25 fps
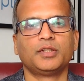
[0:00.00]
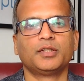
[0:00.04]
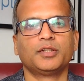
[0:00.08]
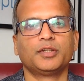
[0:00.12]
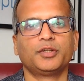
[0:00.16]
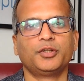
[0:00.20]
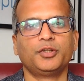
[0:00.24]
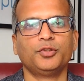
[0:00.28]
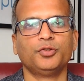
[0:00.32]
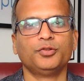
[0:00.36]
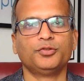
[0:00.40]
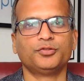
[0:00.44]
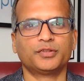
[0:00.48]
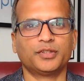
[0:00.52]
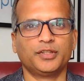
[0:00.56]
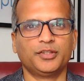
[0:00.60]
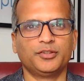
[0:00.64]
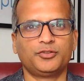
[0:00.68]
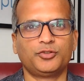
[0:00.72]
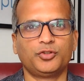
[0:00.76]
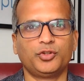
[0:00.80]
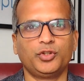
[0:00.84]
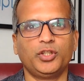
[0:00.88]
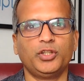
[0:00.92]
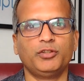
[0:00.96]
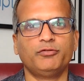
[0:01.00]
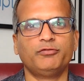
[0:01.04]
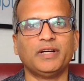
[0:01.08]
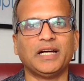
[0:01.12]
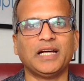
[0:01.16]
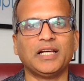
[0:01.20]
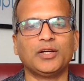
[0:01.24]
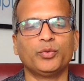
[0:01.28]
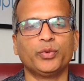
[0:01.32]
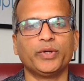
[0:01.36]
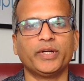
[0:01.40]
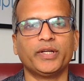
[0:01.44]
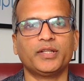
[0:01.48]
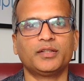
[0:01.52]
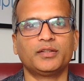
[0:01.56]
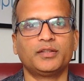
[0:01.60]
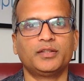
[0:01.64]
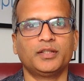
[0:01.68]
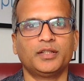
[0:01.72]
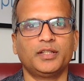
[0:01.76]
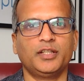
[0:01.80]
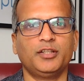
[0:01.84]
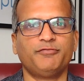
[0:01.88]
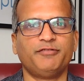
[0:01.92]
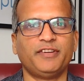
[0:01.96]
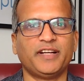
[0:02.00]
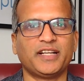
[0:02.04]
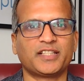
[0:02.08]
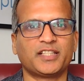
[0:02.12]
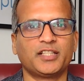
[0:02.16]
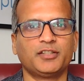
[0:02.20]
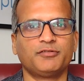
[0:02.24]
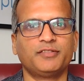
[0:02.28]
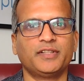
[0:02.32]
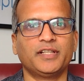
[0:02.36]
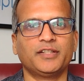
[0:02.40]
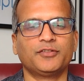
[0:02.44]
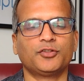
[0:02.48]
uses to evaluate the effectiveness